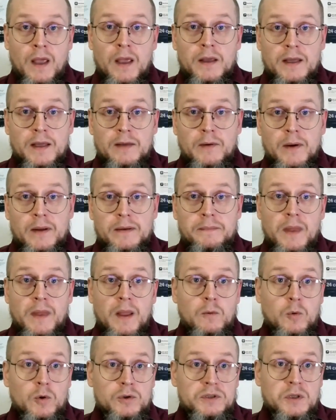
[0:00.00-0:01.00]
given
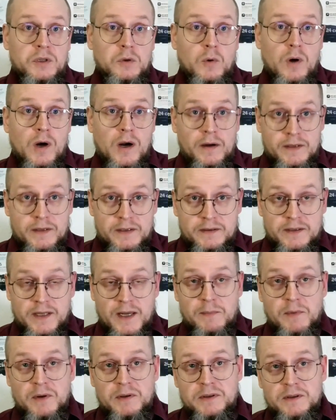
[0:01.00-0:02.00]
what you are
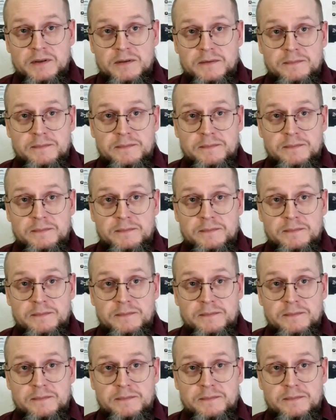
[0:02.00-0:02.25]
interpreting.